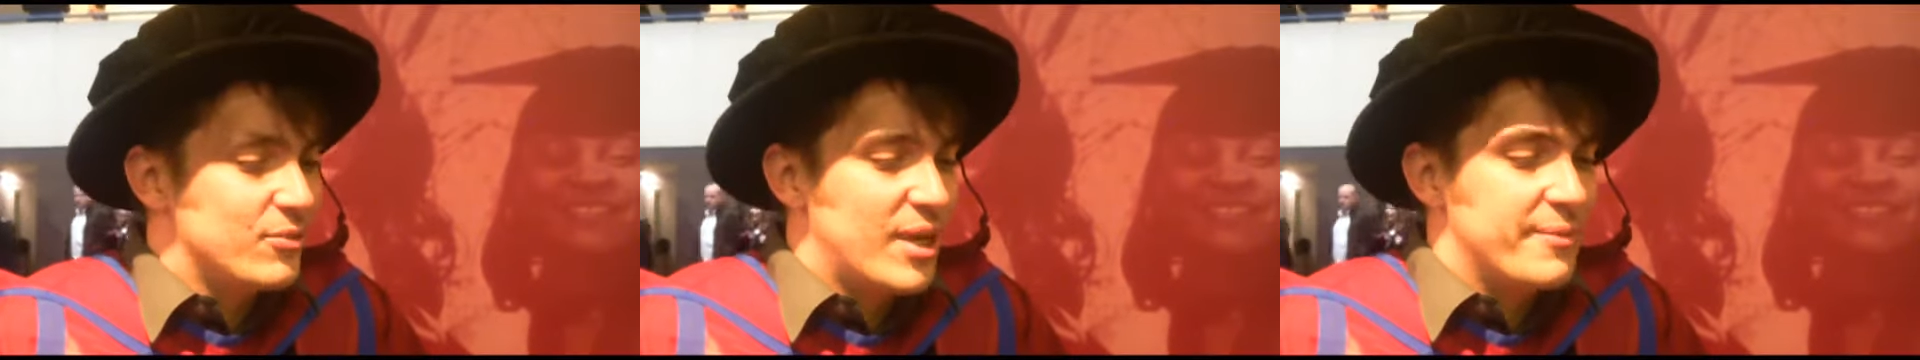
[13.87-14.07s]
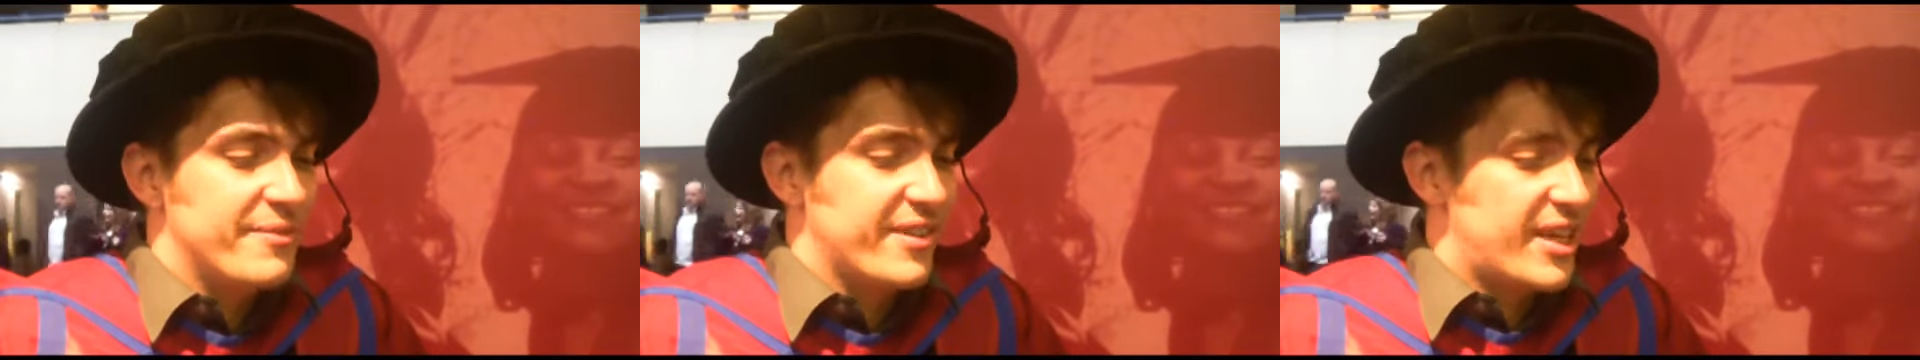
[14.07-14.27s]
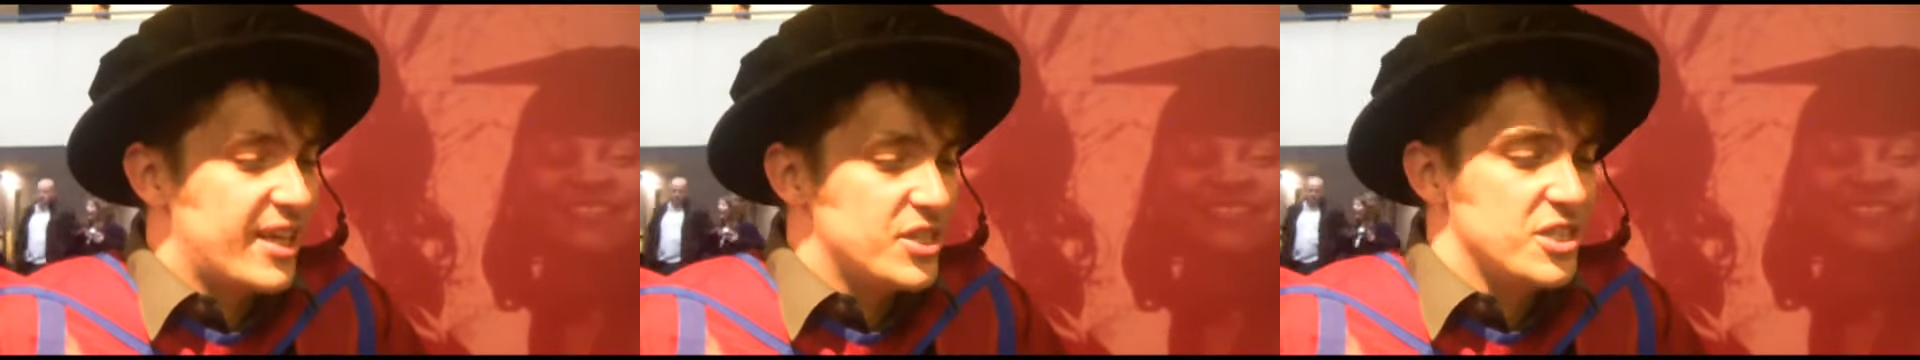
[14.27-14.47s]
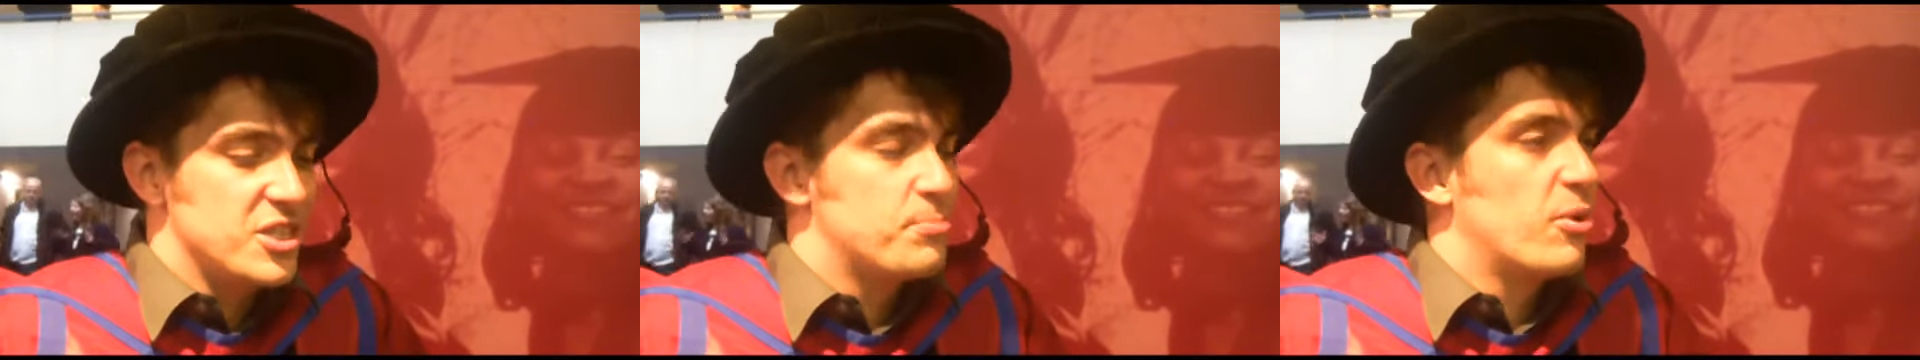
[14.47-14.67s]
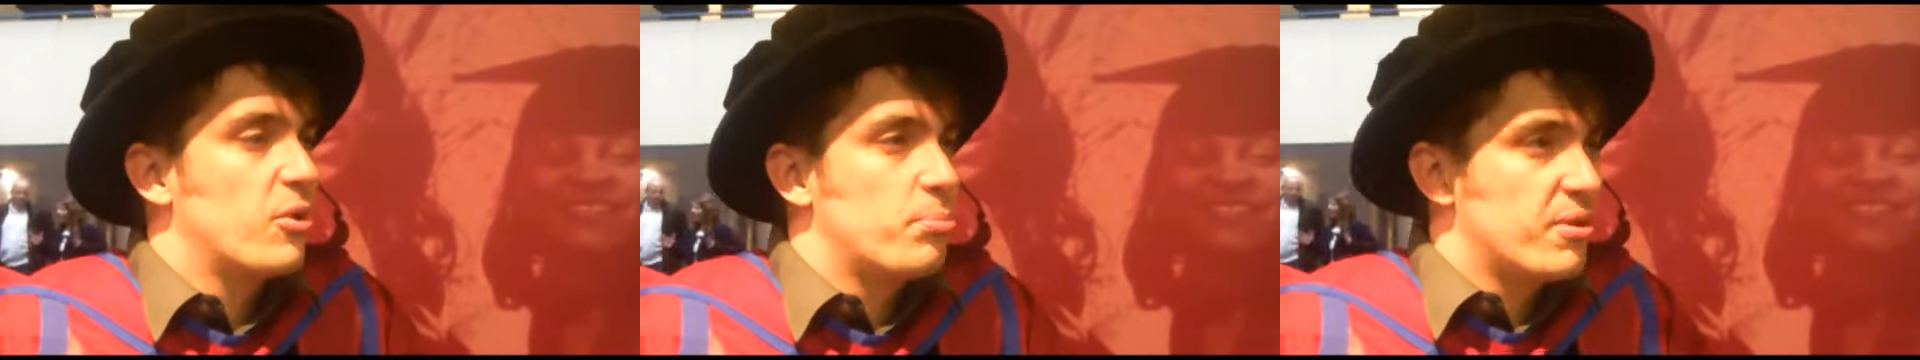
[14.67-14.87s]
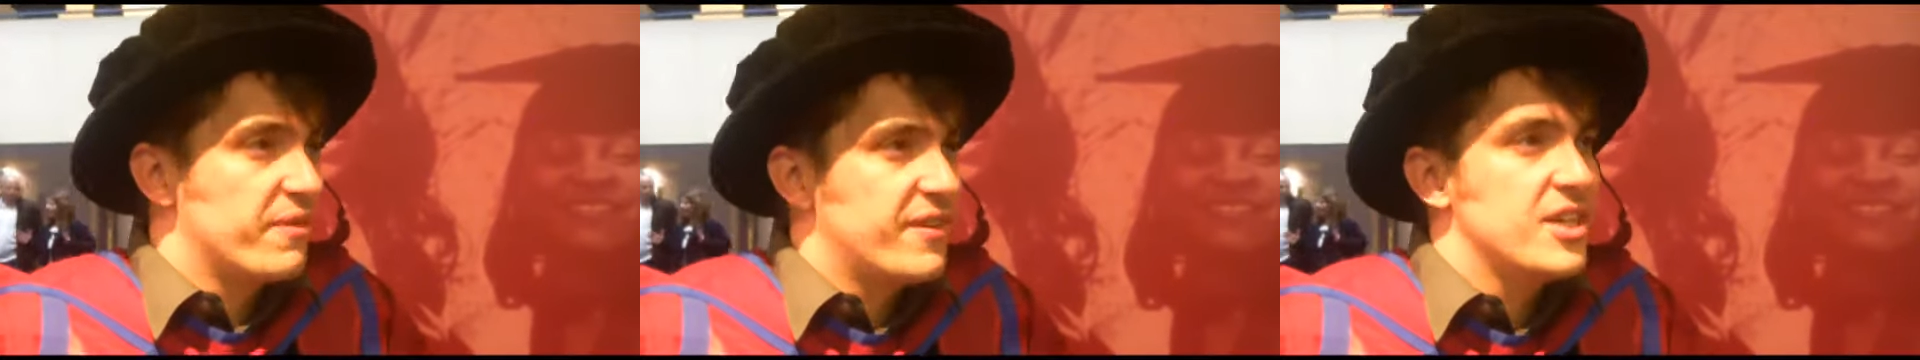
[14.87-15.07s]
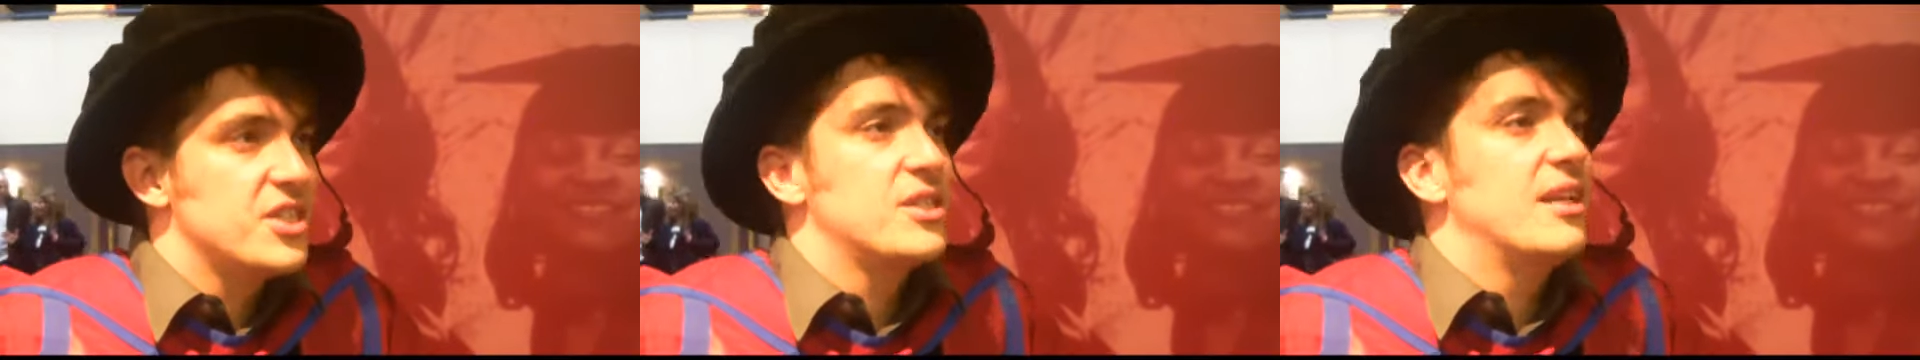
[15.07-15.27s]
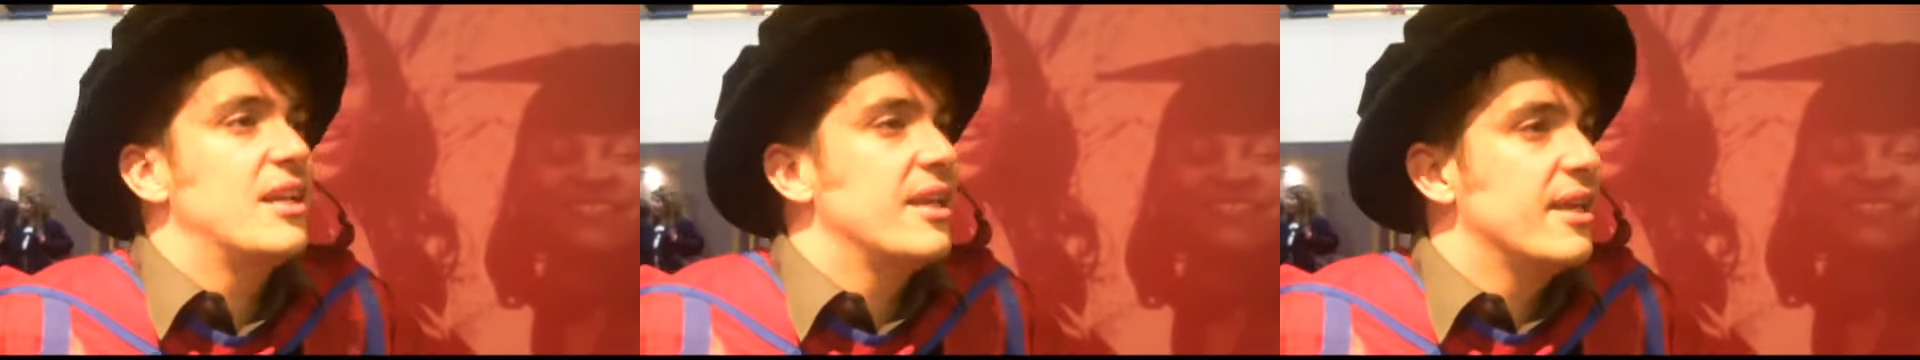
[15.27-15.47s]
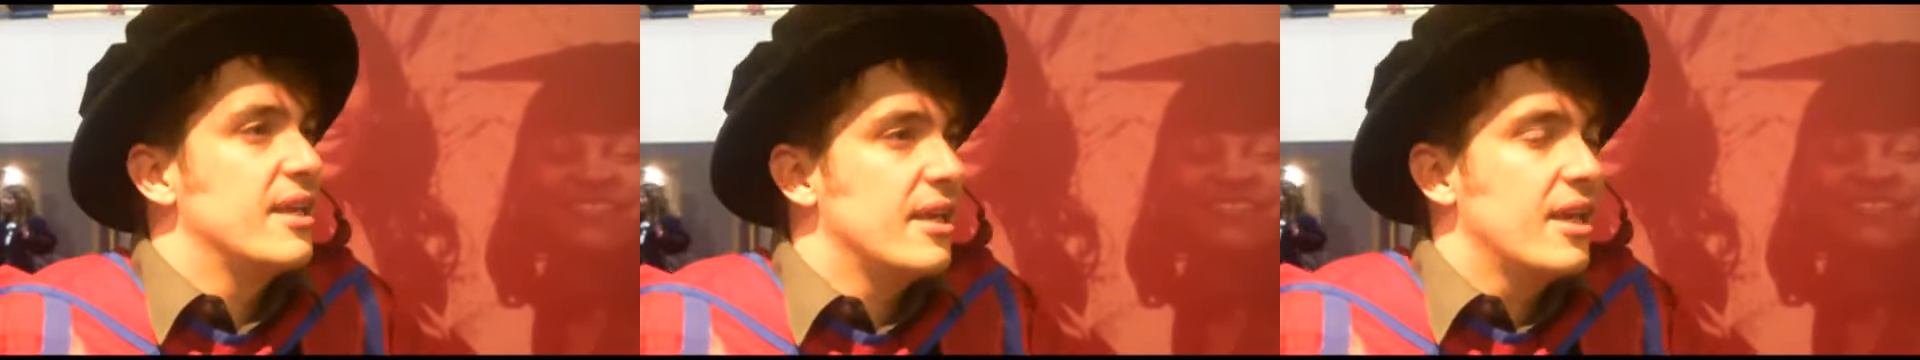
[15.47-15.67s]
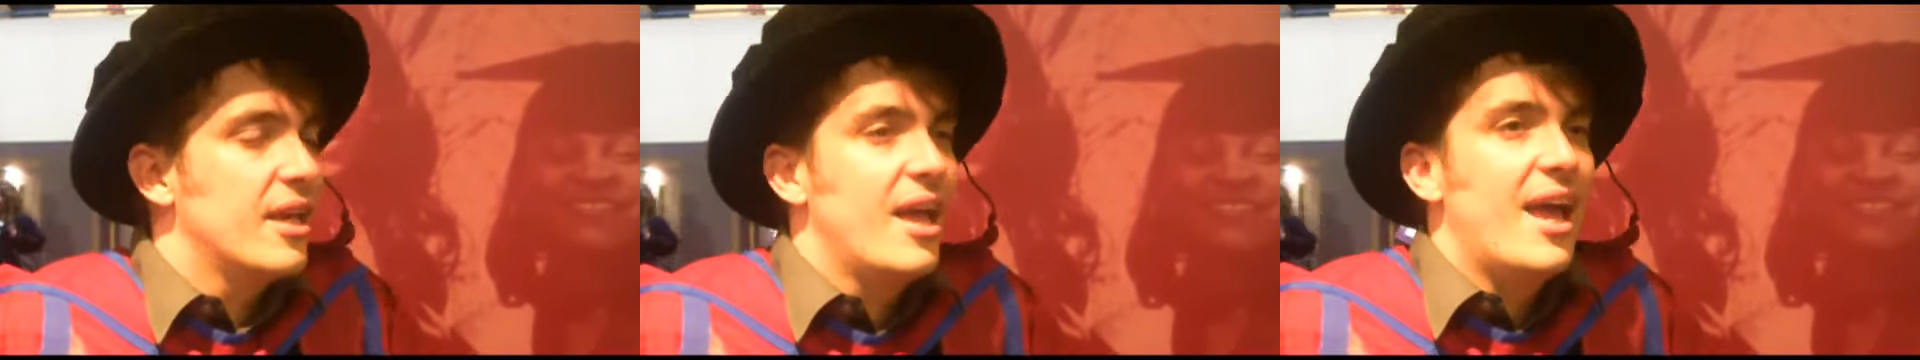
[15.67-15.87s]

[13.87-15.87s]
ramifications both professionally